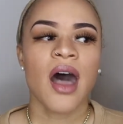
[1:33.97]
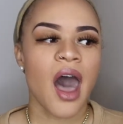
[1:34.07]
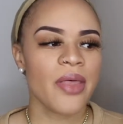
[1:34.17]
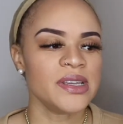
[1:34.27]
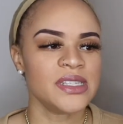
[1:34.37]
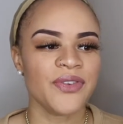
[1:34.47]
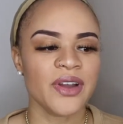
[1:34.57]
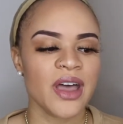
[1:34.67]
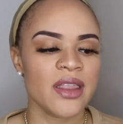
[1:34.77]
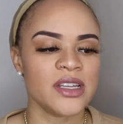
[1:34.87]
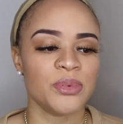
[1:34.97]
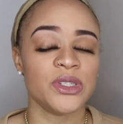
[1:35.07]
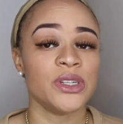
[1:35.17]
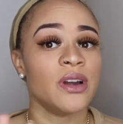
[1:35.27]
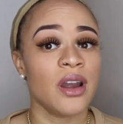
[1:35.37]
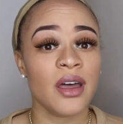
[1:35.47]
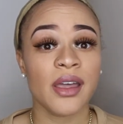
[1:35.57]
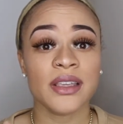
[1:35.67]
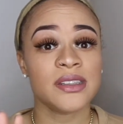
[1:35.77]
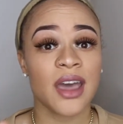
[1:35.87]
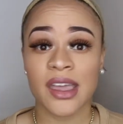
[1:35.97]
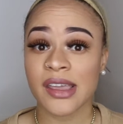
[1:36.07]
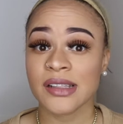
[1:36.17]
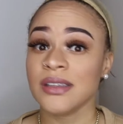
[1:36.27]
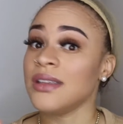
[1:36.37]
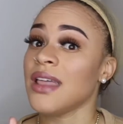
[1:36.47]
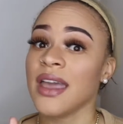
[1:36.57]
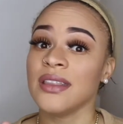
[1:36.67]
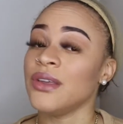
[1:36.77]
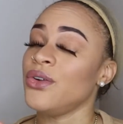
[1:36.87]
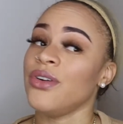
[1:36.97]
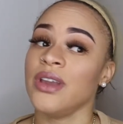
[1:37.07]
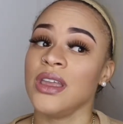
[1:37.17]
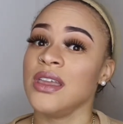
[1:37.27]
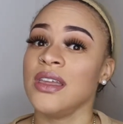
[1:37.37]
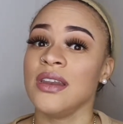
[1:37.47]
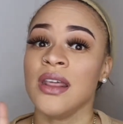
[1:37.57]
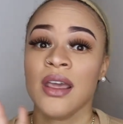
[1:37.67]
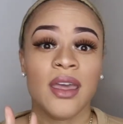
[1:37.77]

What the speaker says: all these different colors, but your girl is not into like the green